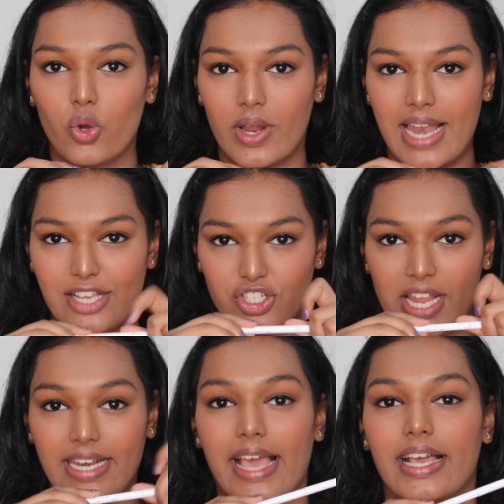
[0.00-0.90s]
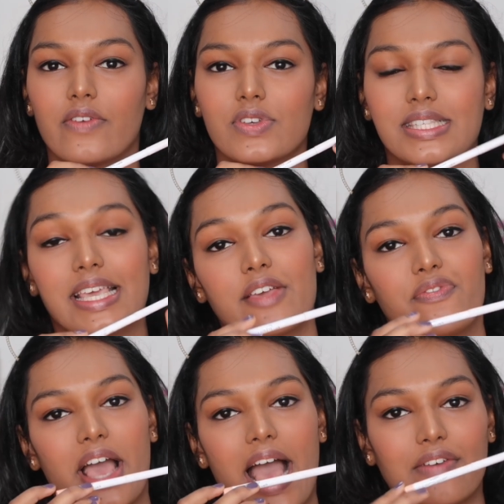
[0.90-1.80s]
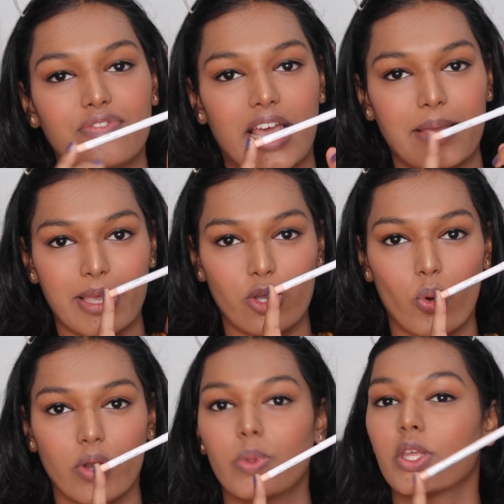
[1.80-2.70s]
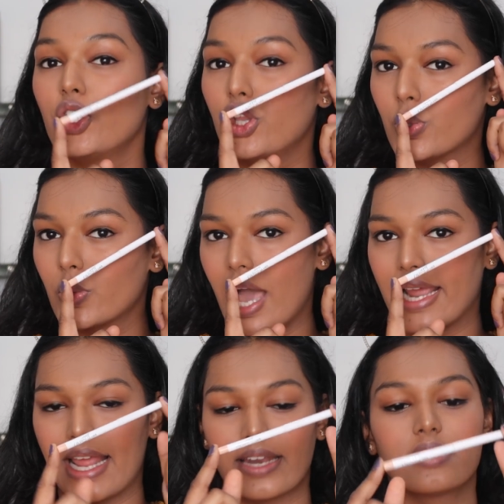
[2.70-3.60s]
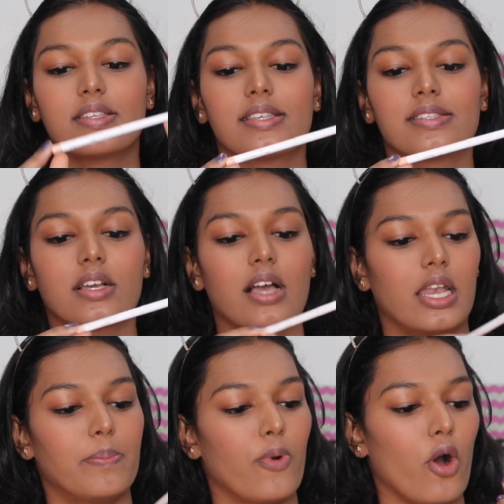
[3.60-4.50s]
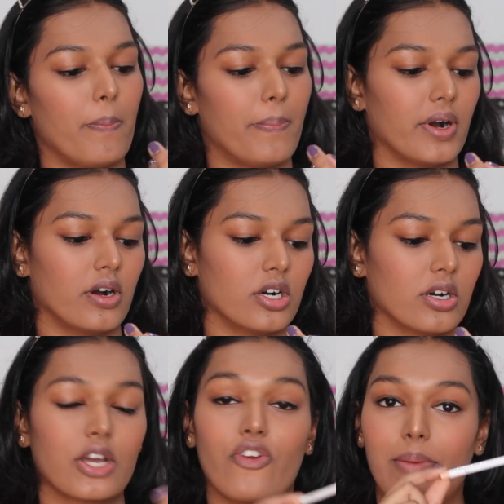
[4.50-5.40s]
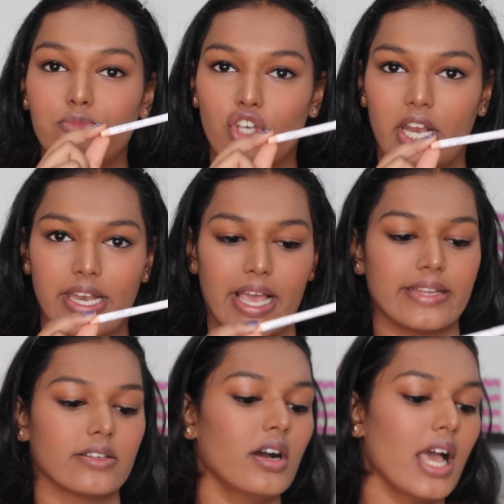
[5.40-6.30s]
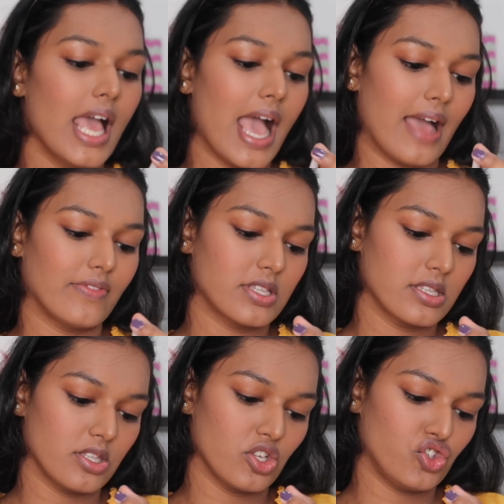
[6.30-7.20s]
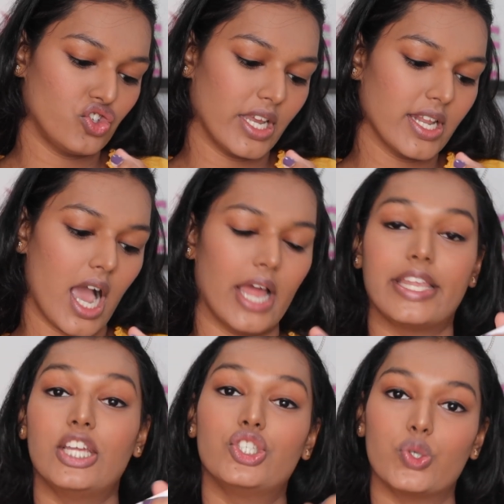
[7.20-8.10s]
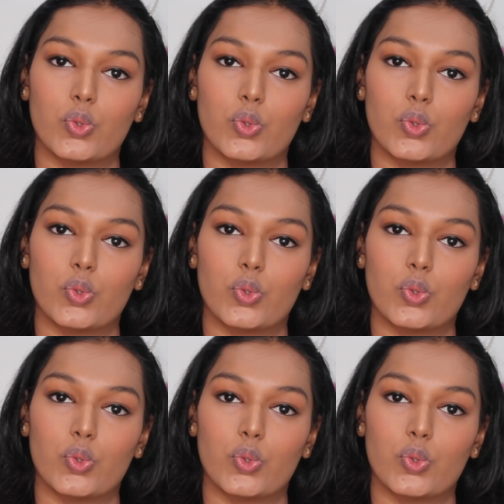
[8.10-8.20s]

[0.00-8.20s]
lower lash line, like I was saying, if I have time, I go in with a nude eyeliner. This is the Colourpop Creme Gel Liner, and this is in the shade Honey